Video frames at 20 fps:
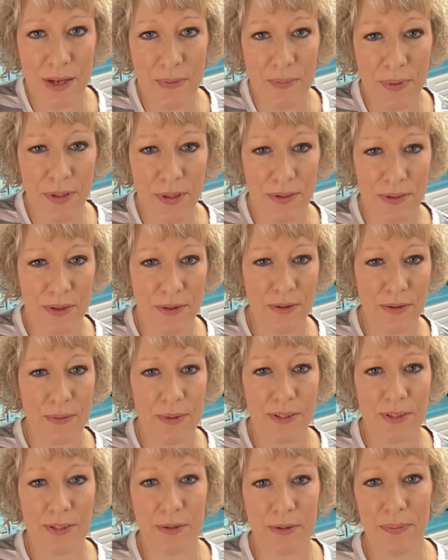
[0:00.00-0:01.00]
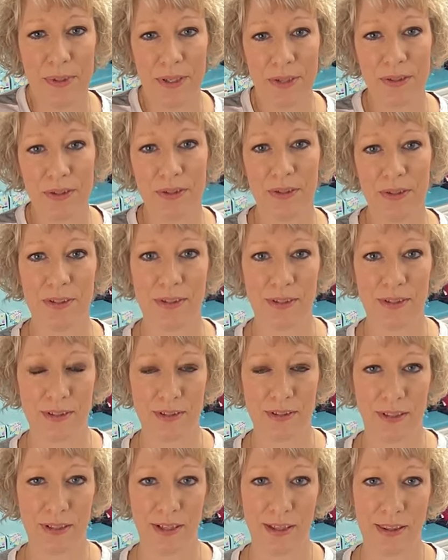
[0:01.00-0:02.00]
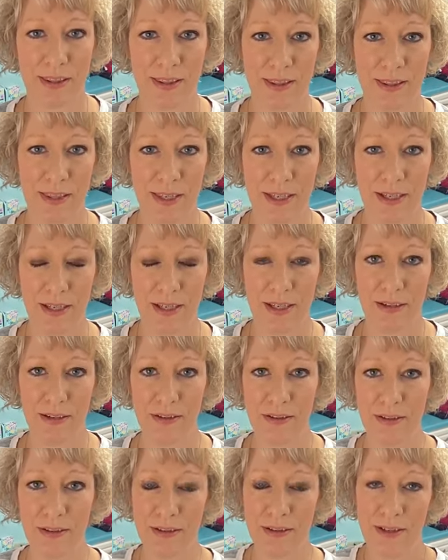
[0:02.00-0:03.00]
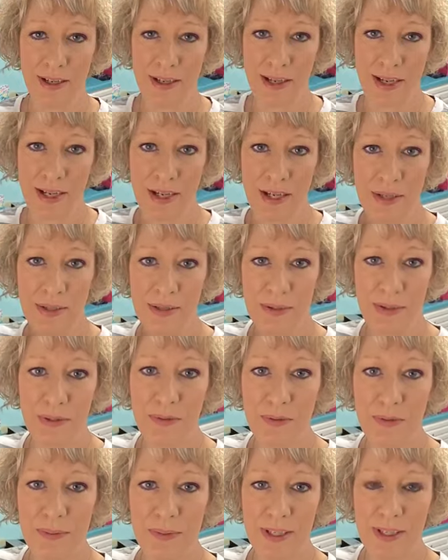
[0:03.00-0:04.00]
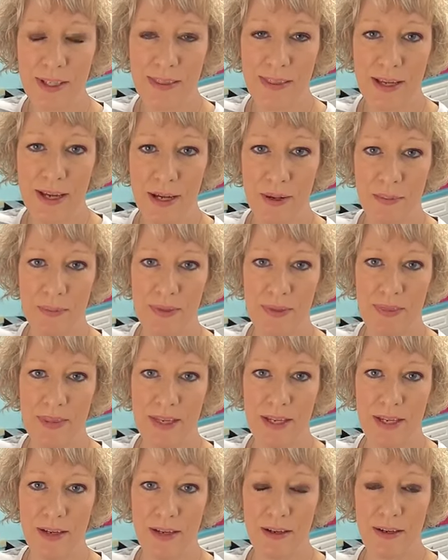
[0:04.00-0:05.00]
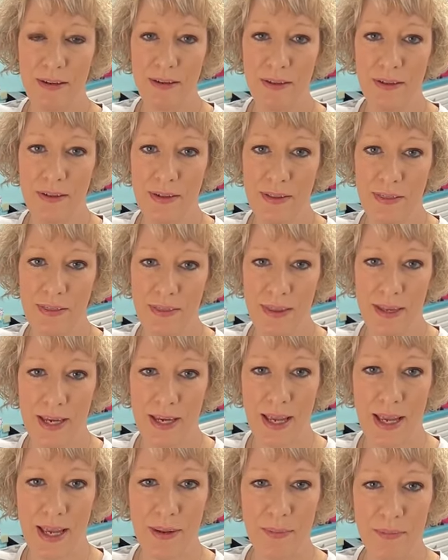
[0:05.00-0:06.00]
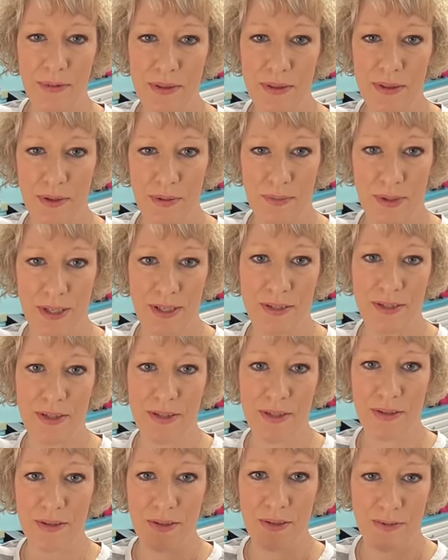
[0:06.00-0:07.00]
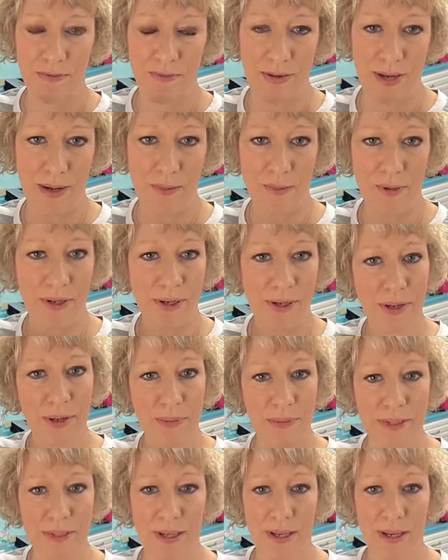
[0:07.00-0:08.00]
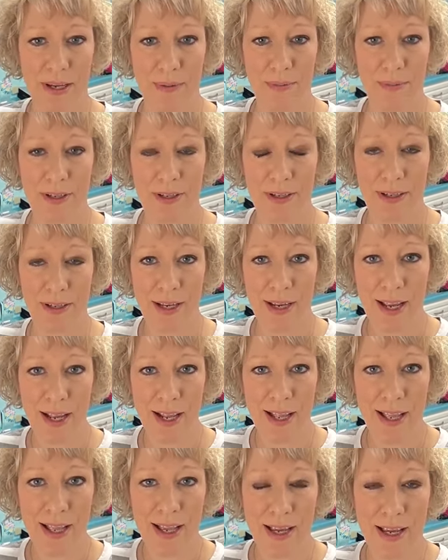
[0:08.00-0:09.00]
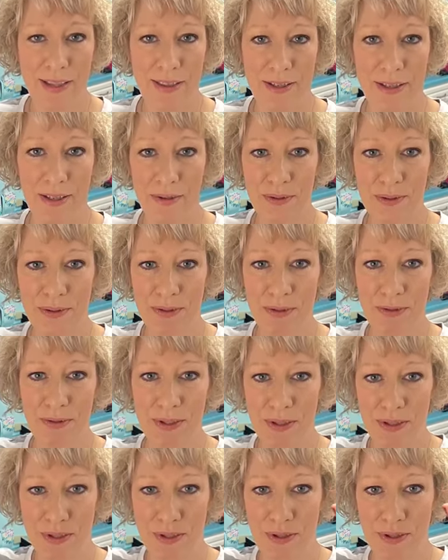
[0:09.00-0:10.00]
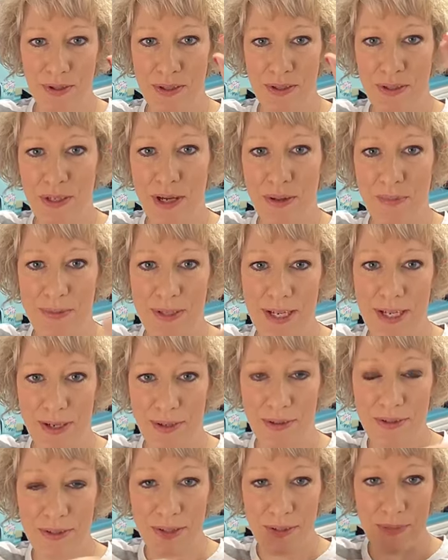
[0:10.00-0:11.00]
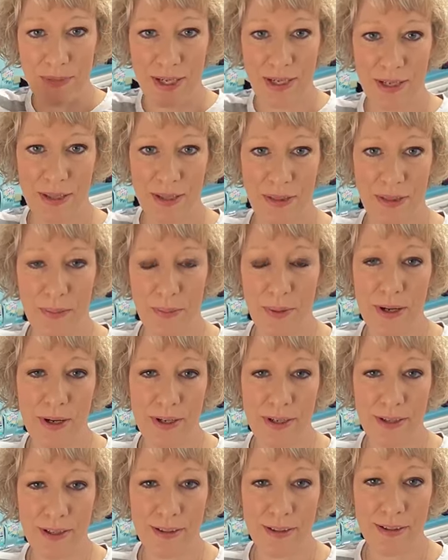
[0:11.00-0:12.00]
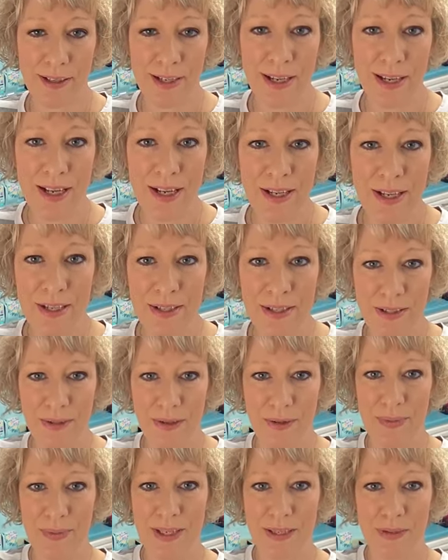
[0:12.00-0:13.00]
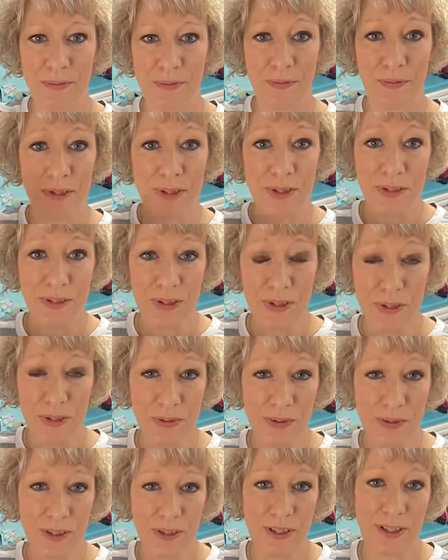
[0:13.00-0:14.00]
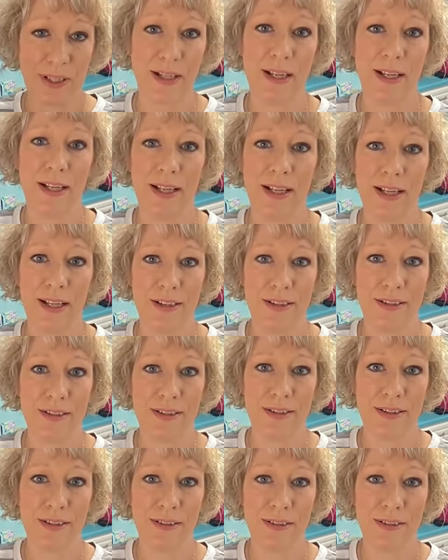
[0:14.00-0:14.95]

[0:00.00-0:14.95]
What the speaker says: but the ones on Pinterest, they sewed them like that, but then they hemmed them and turned the fabric up to hem it, and they also turned the top down to make the pocket, so it made them really short and